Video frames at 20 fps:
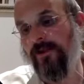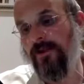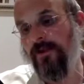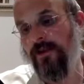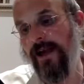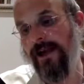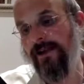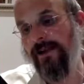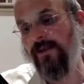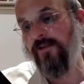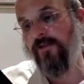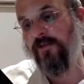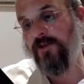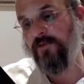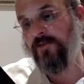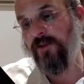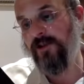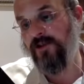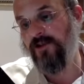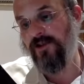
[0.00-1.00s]
the end of the first
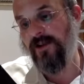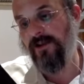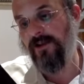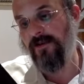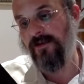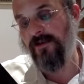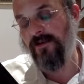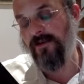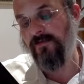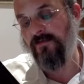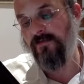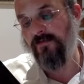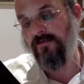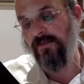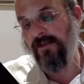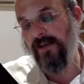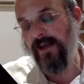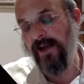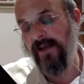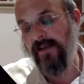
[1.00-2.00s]
picture and
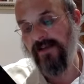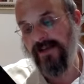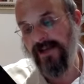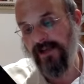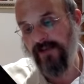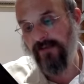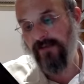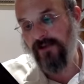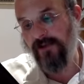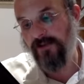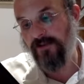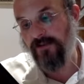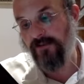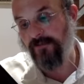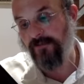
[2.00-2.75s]
the and the second picture.